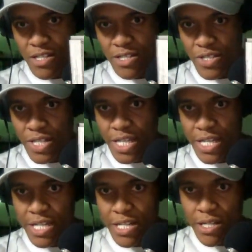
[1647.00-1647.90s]

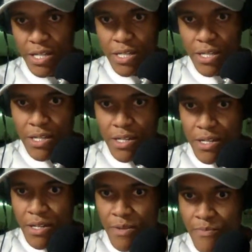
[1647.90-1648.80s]
Said
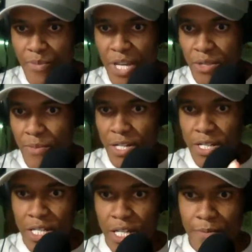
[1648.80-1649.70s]
best
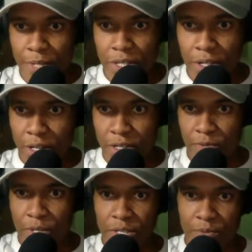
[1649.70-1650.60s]
American comics are
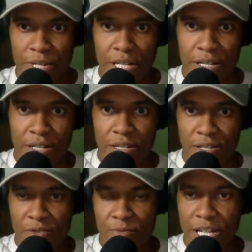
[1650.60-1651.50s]
the ones where
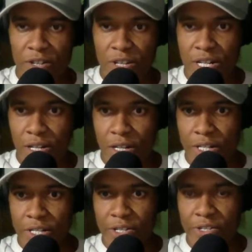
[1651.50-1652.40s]
writer and
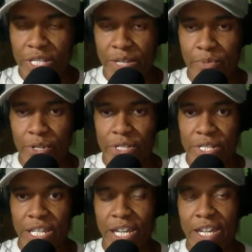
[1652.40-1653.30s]
artist are the same
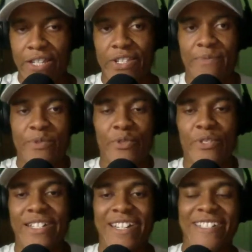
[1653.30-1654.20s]
person. Yes,
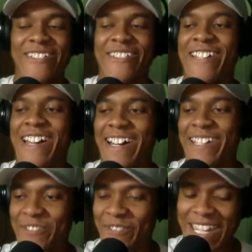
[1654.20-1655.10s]
absolutely. I
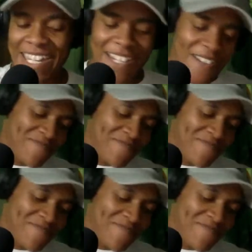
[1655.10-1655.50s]
agree.